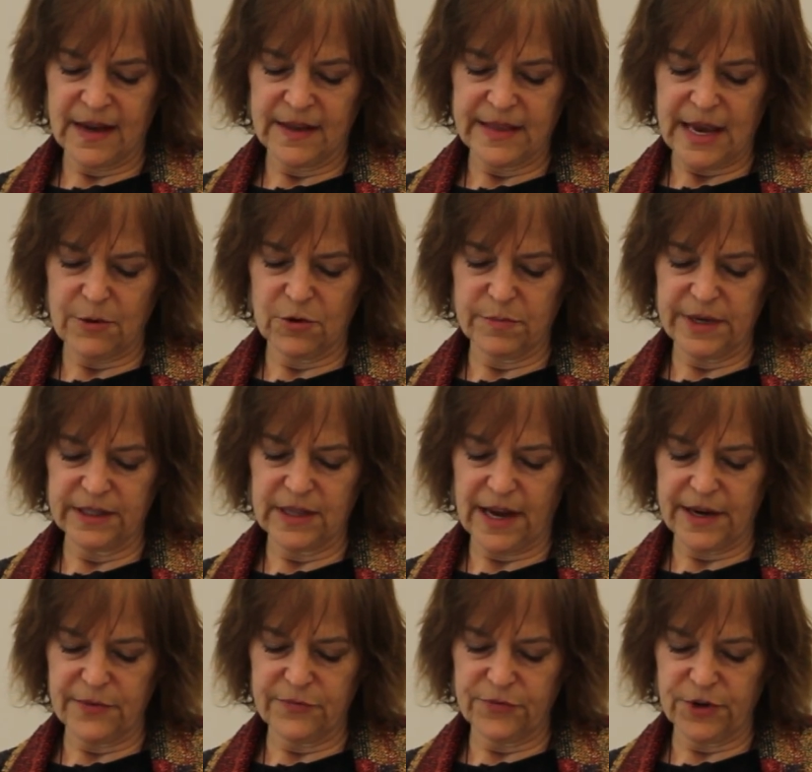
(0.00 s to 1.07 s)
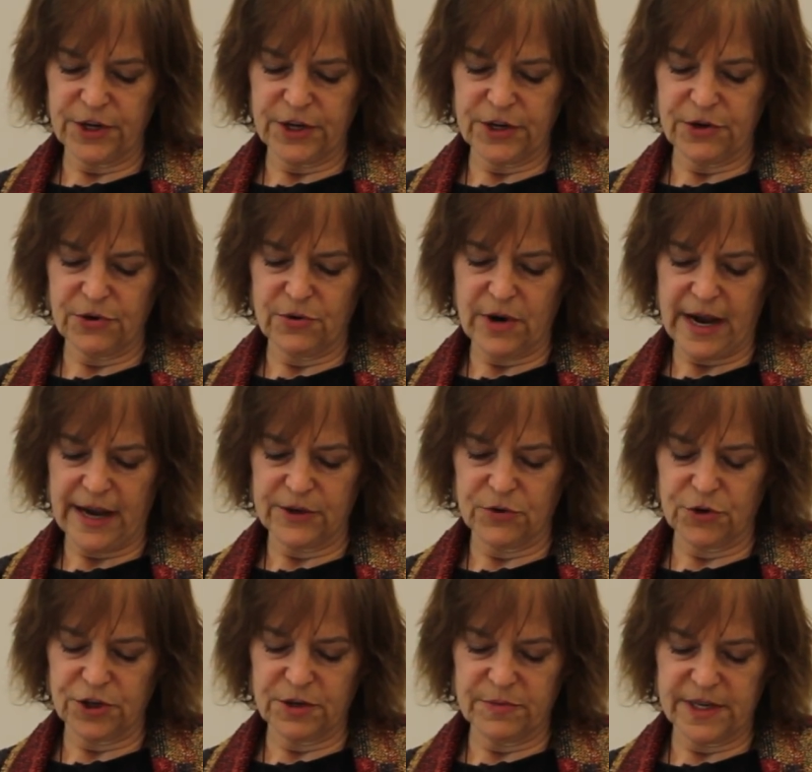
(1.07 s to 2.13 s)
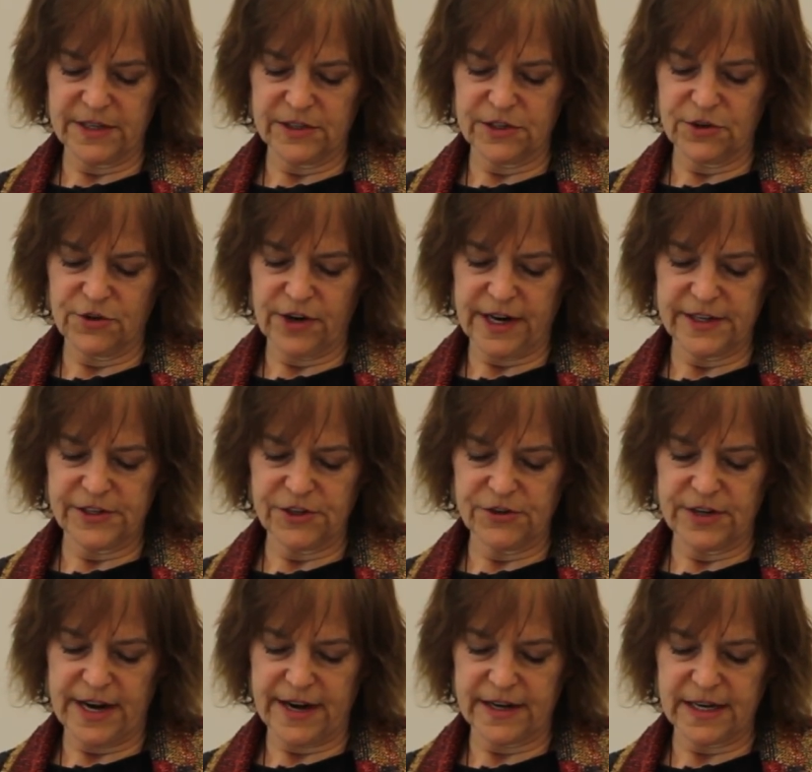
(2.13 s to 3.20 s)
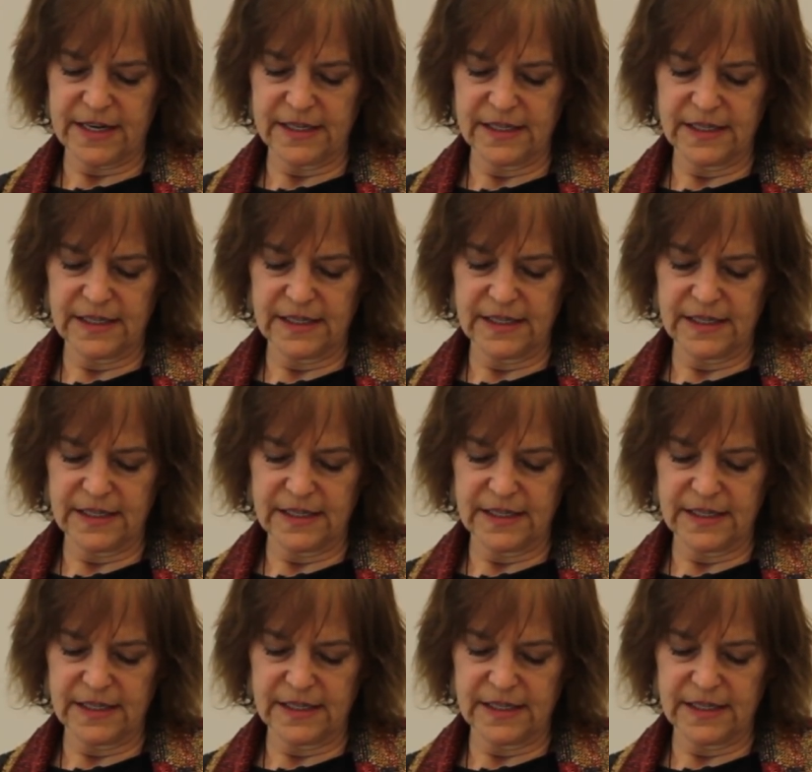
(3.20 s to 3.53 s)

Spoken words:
They will be life for you, an ornament to grace your neck.